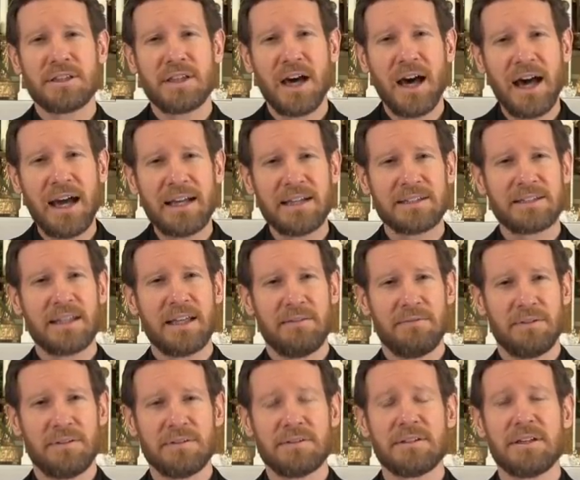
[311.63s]
at the highest
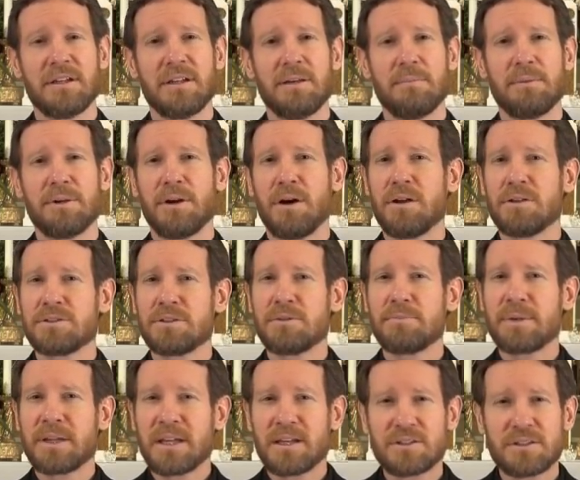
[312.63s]
levels, but also
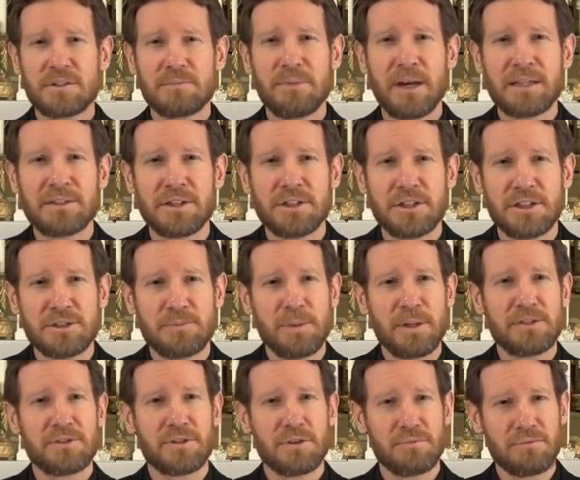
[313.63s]
because her message has
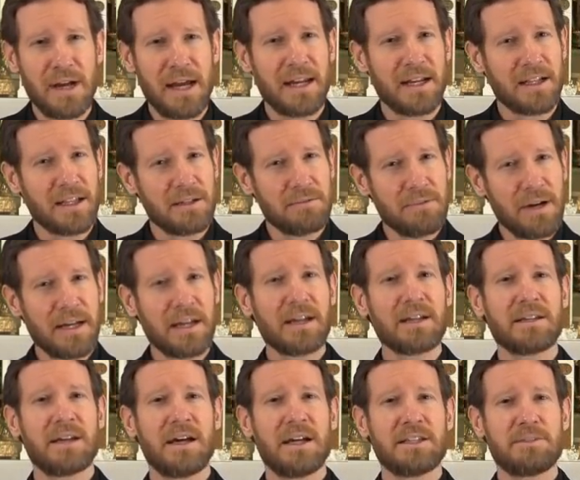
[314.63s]
been so radically
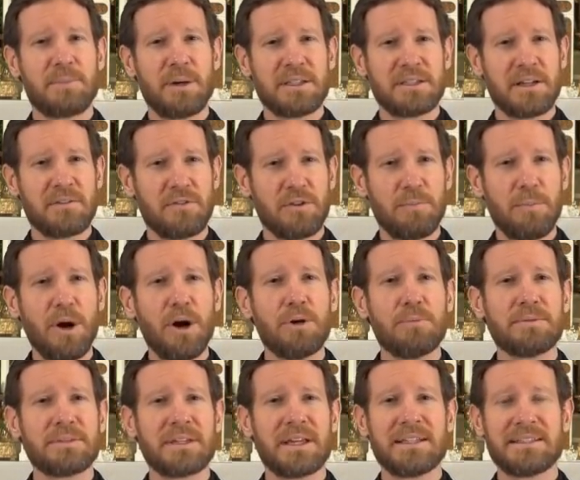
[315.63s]
recognized by several
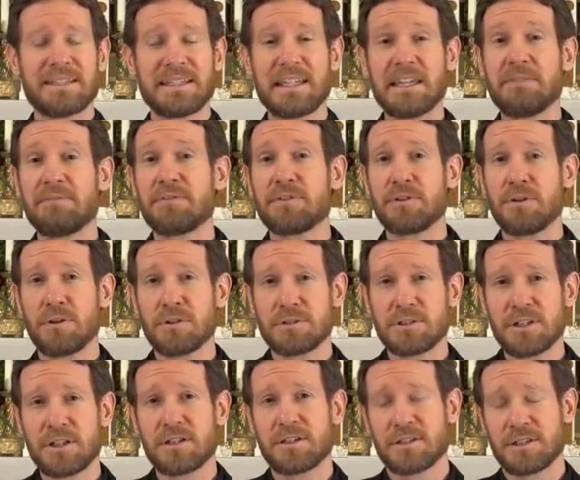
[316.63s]
popes as a gift for the whole
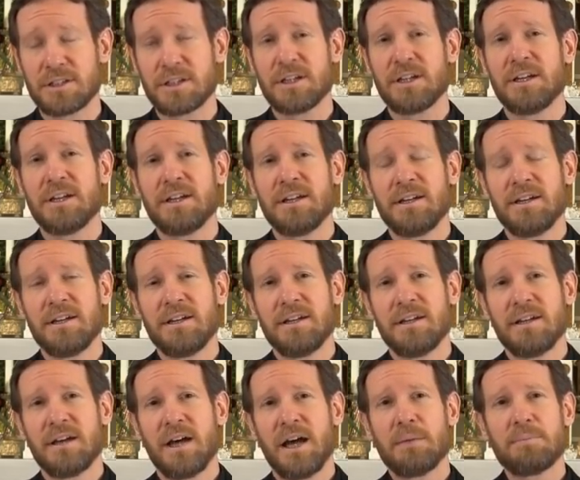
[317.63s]
church,
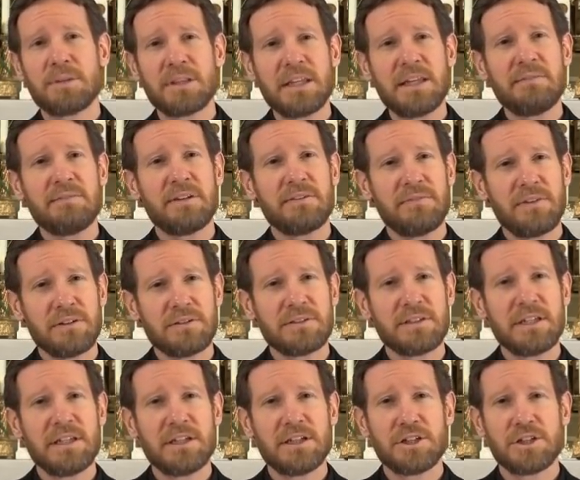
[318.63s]
I believe that
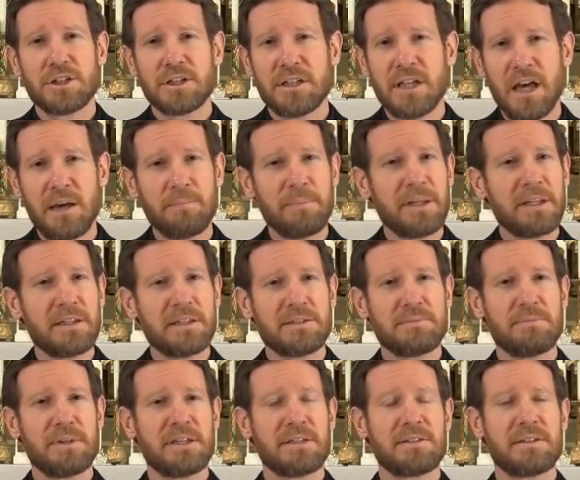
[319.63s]
Faustina should not be
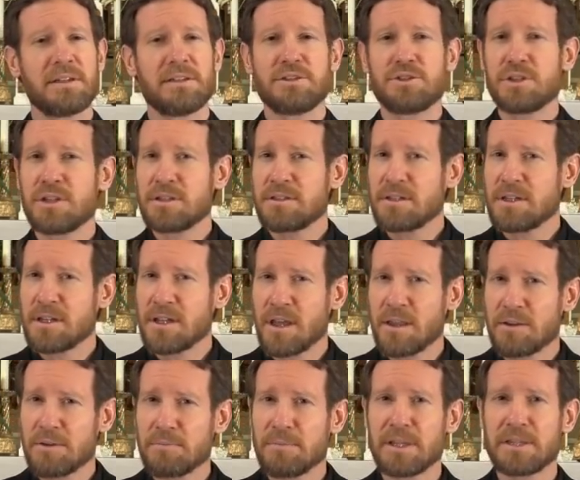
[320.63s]
dismissed as just
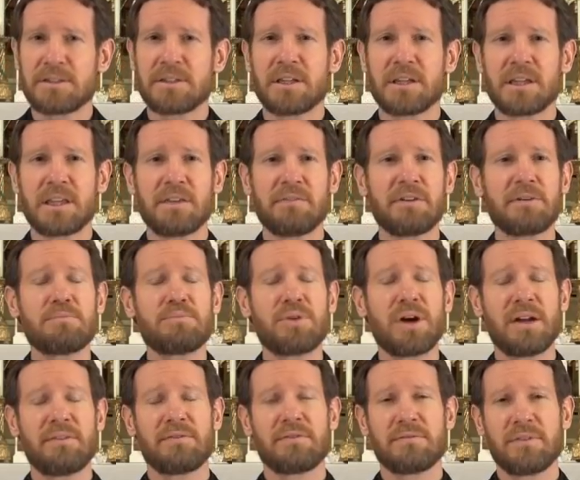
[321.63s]
another mystic giving
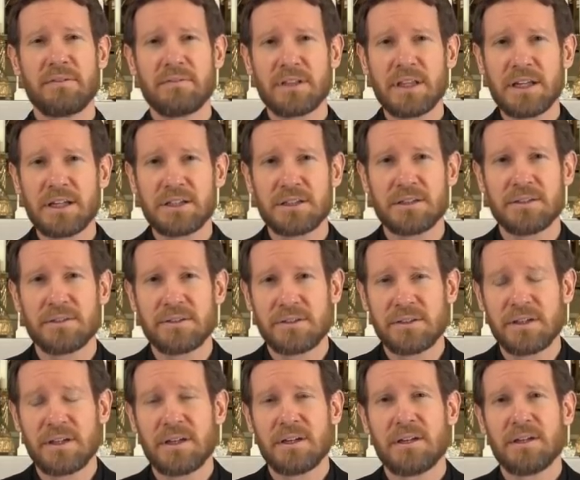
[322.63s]
private
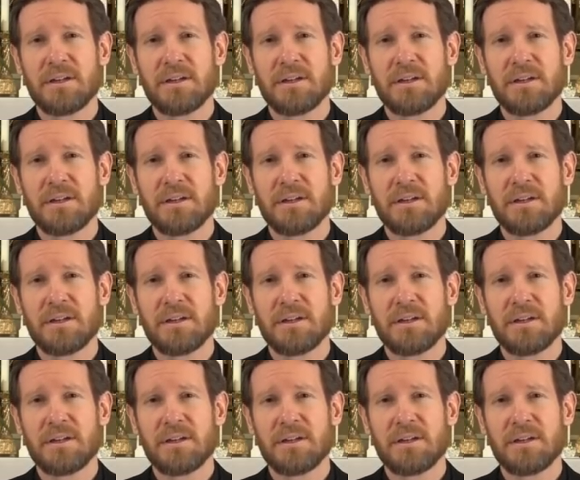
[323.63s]
revelations.